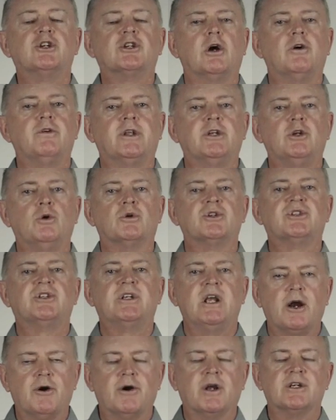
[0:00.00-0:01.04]
show that you're
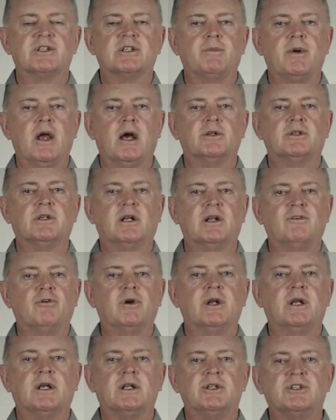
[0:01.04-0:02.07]
serious about
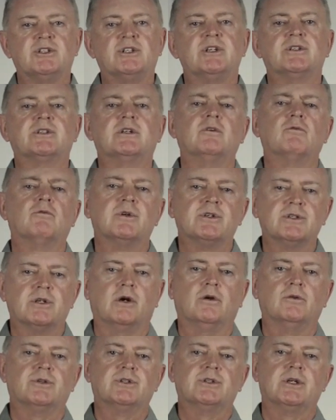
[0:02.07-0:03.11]
delivering consistent
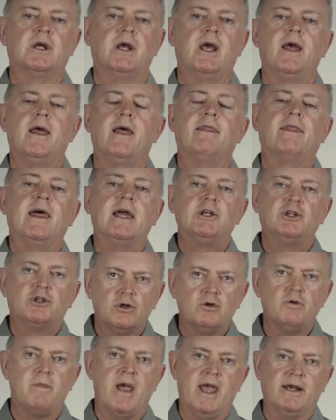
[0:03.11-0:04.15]
results. They
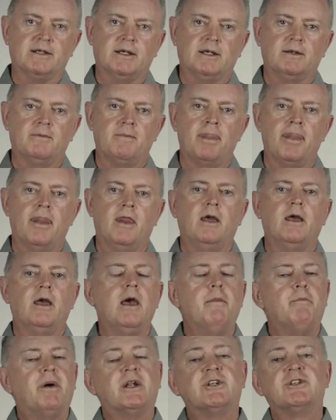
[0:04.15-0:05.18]
do matter.
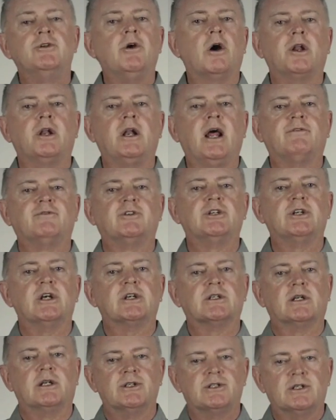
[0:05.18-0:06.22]
But it's not enough to
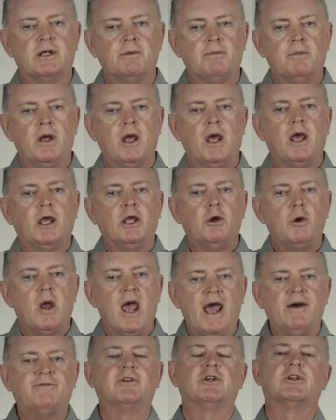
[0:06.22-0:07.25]
just list them. You
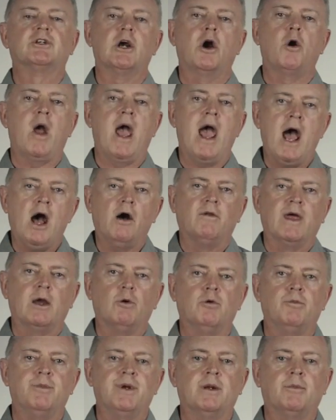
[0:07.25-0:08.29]
have to show how they
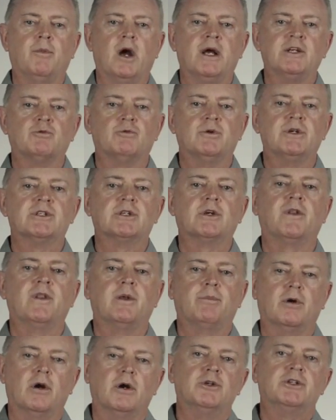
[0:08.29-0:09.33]
will minimise risk on the
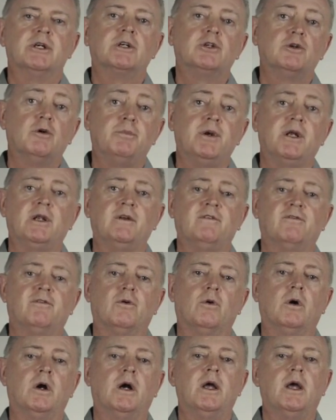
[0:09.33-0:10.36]
project you're bidding
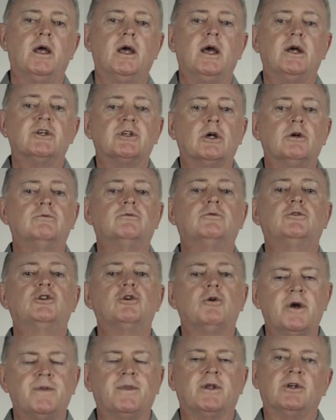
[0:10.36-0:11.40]
for. So
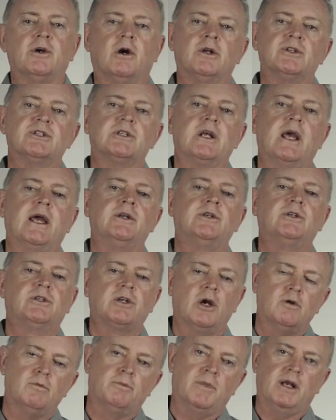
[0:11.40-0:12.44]
join the dots and
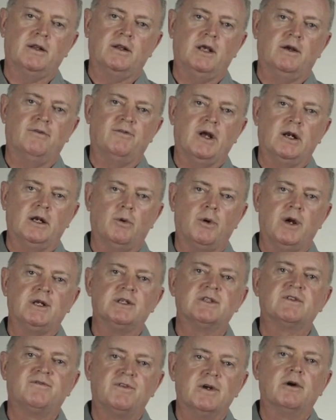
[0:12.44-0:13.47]
don't make the
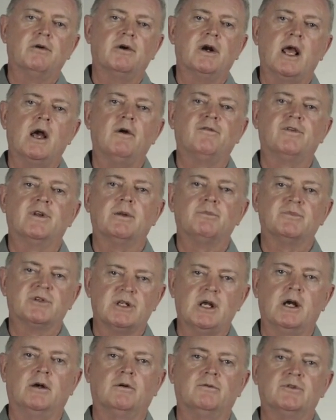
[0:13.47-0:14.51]
evaluators figure it out for
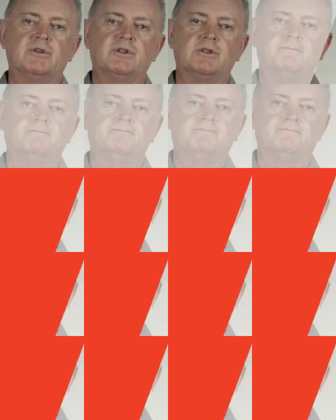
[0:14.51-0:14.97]
themselves.